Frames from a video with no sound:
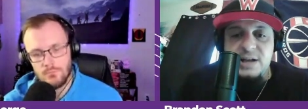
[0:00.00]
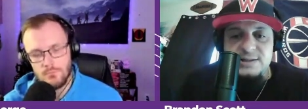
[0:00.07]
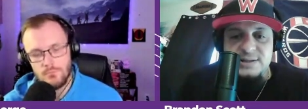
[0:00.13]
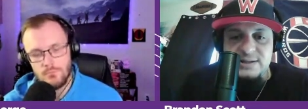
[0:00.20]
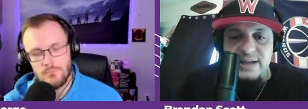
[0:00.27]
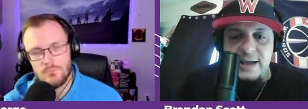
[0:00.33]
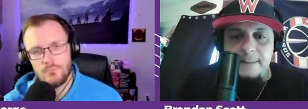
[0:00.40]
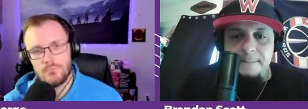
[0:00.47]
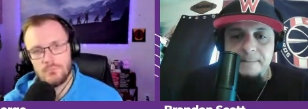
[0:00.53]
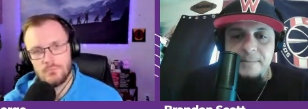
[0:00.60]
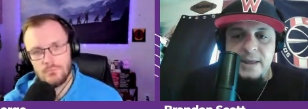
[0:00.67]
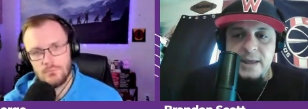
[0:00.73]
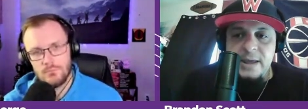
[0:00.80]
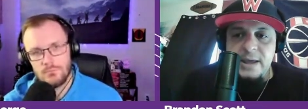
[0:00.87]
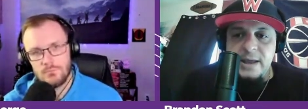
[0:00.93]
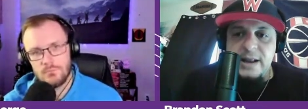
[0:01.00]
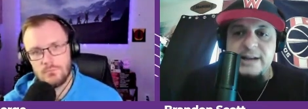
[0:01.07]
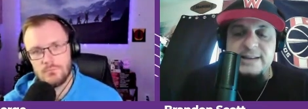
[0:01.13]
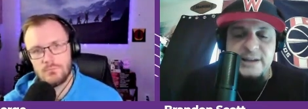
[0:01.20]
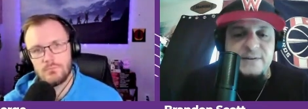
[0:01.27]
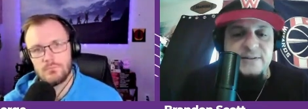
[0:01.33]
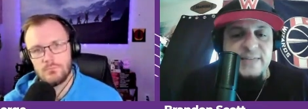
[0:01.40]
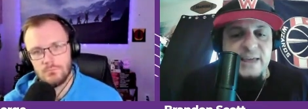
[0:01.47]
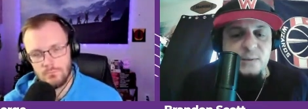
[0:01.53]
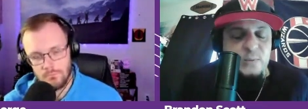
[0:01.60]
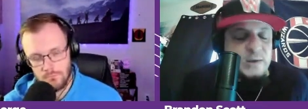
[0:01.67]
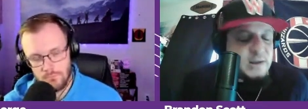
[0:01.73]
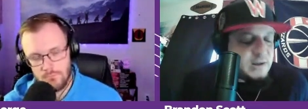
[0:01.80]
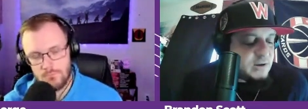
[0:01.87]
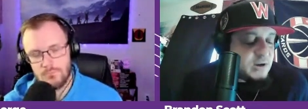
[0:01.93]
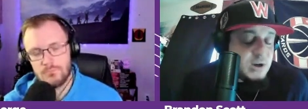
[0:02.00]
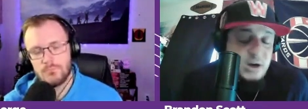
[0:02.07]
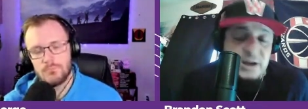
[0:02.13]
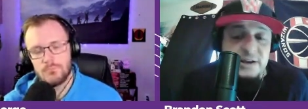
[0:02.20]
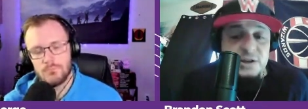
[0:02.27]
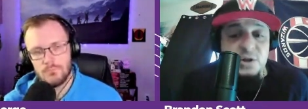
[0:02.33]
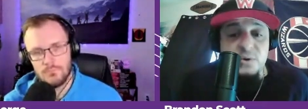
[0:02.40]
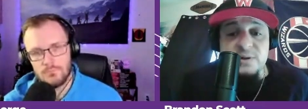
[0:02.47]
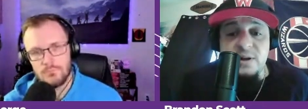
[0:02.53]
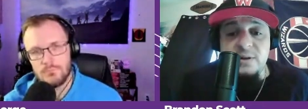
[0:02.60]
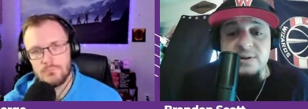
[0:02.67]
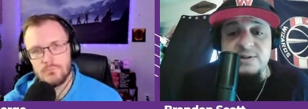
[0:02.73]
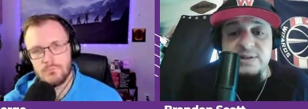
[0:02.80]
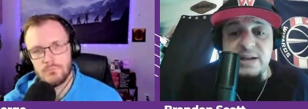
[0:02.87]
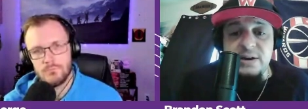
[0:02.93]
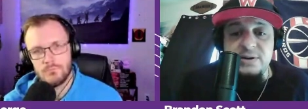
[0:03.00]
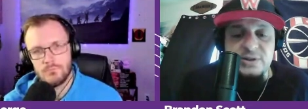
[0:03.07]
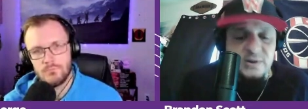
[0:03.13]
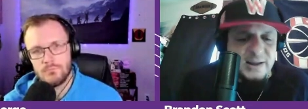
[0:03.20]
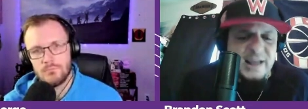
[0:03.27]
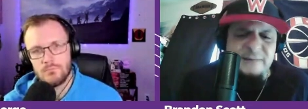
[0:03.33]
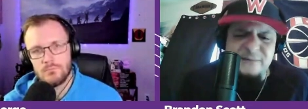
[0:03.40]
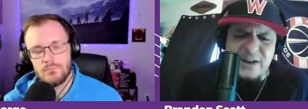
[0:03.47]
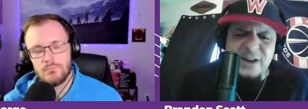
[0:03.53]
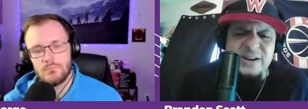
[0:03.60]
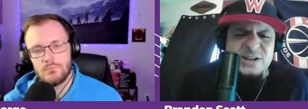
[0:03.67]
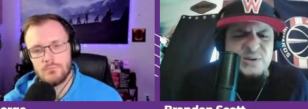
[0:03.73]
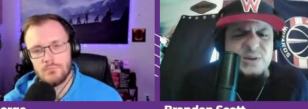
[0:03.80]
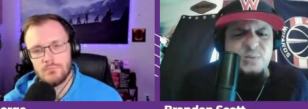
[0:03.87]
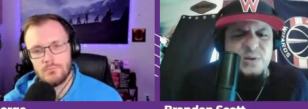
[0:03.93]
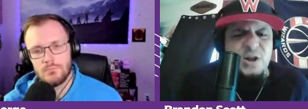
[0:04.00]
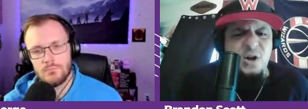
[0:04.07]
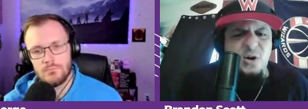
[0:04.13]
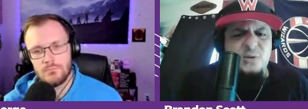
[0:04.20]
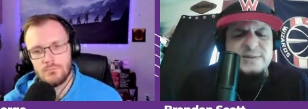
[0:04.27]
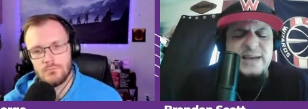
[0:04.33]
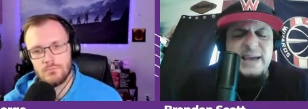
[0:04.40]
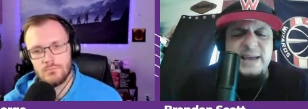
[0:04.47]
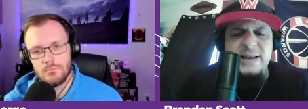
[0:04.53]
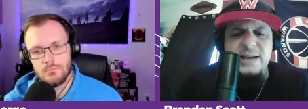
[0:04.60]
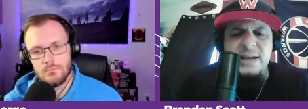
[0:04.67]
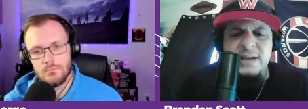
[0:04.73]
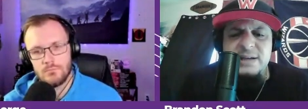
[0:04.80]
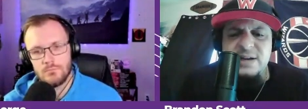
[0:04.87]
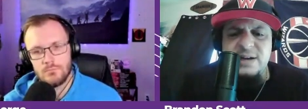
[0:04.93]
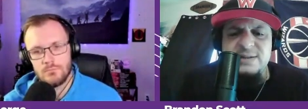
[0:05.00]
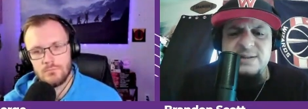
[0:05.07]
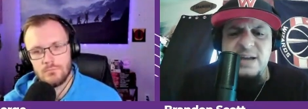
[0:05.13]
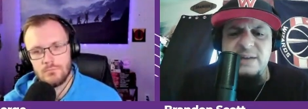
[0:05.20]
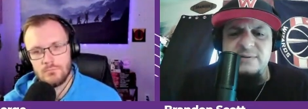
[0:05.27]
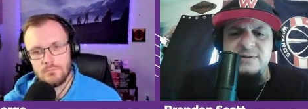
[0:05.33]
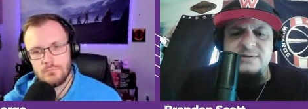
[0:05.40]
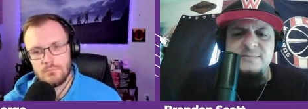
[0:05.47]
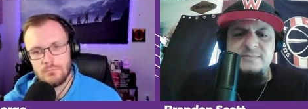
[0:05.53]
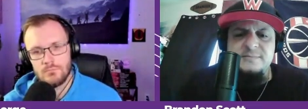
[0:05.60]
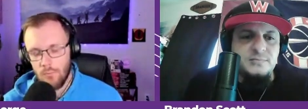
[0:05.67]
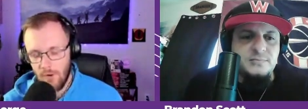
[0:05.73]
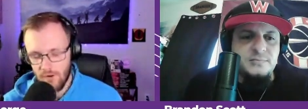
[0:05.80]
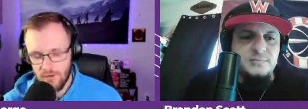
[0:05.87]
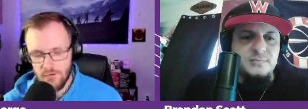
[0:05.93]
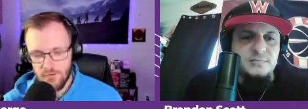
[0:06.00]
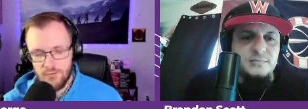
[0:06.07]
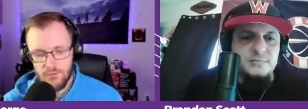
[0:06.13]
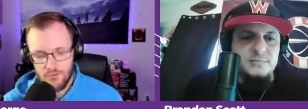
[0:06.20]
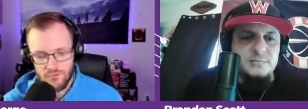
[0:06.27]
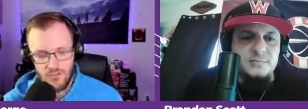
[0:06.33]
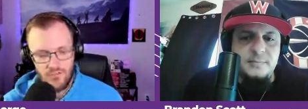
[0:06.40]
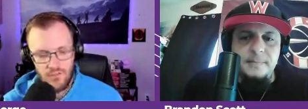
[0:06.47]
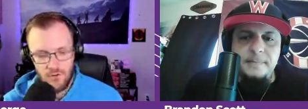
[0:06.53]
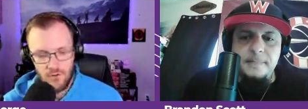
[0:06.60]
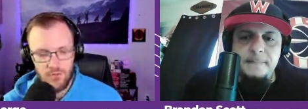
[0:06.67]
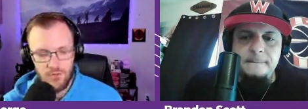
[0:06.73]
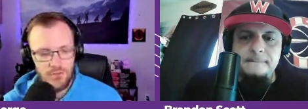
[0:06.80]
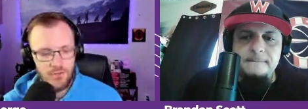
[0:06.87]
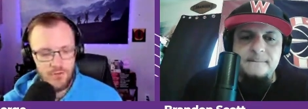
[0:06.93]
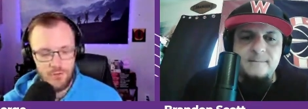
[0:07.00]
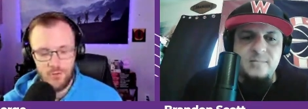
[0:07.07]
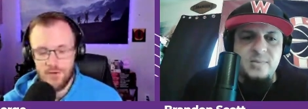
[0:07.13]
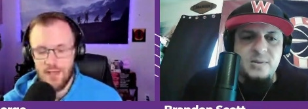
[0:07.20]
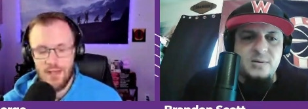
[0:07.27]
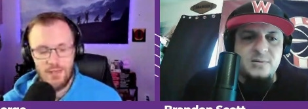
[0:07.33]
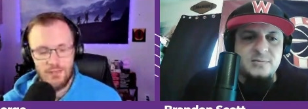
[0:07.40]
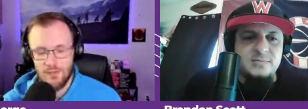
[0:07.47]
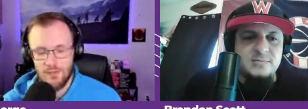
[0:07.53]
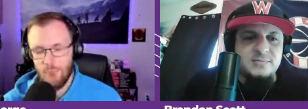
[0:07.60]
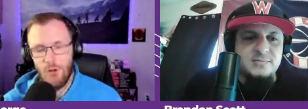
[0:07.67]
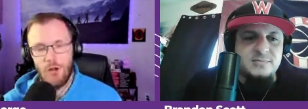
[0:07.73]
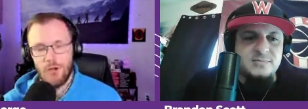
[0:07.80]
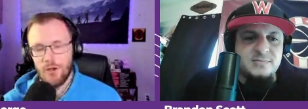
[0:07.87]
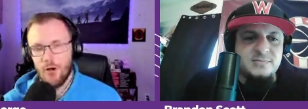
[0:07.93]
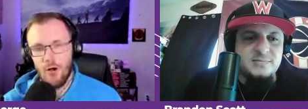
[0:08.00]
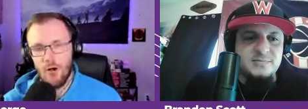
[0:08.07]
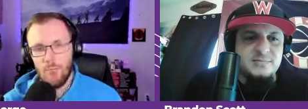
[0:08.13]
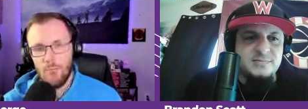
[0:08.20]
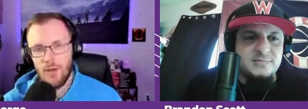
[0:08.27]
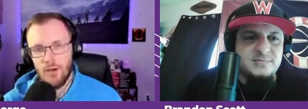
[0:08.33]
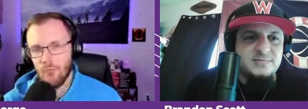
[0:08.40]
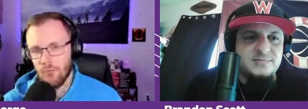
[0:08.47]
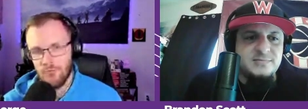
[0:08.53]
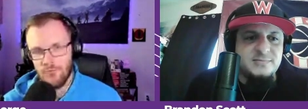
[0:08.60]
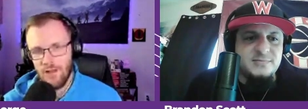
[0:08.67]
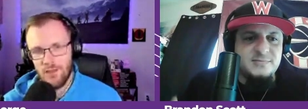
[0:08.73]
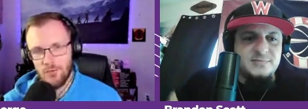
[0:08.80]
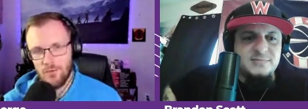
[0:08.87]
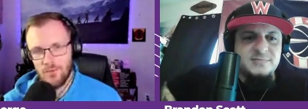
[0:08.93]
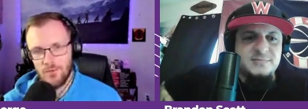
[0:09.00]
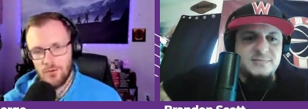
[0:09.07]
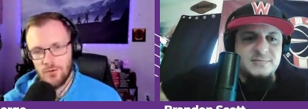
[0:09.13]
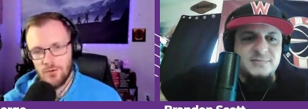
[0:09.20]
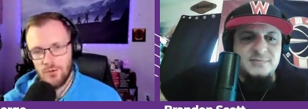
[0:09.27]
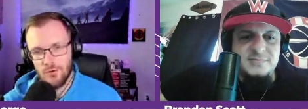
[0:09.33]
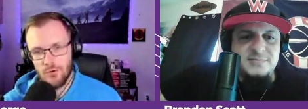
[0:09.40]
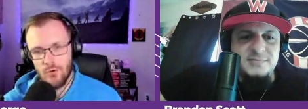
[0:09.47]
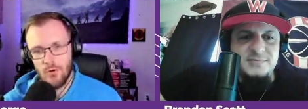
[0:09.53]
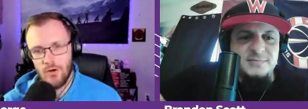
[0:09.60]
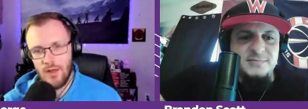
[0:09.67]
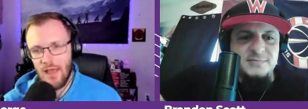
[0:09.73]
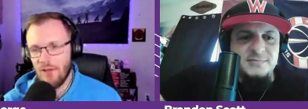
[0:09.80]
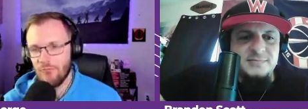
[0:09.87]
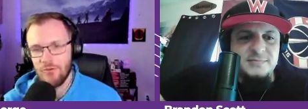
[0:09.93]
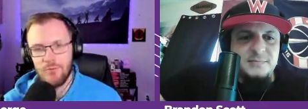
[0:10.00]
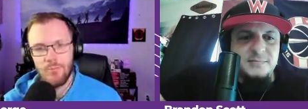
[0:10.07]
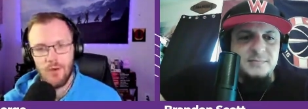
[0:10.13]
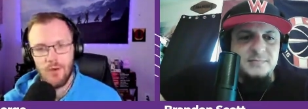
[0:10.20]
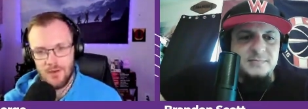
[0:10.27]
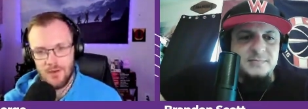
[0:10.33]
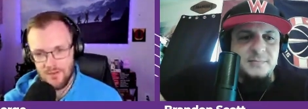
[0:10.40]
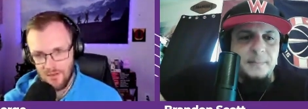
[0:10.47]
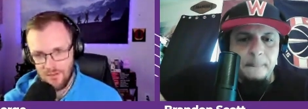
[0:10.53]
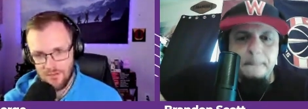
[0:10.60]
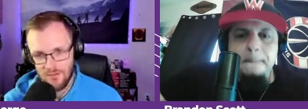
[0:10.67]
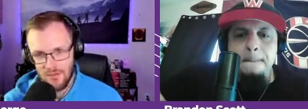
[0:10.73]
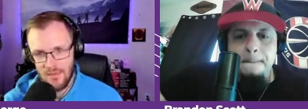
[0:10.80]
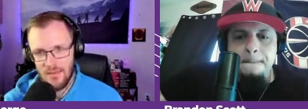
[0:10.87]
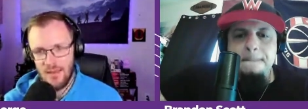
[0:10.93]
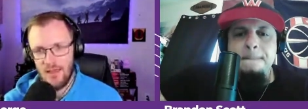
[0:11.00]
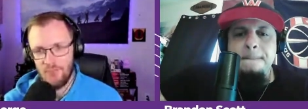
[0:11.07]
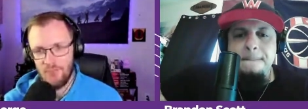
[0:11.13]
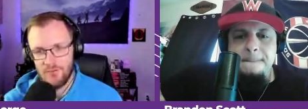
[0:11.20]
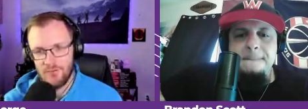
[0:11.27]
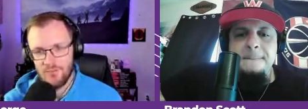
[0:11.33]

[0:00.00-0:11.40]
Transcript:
Speaker 1: lost a step. And I definitely think we could use another center. So I'm very intrigued with Holmes and Terrence Davis.
Speaker 2: Brandon, first off, I don't think you're doing anything wrong at all by overvaluing their your core. Everybody does it in every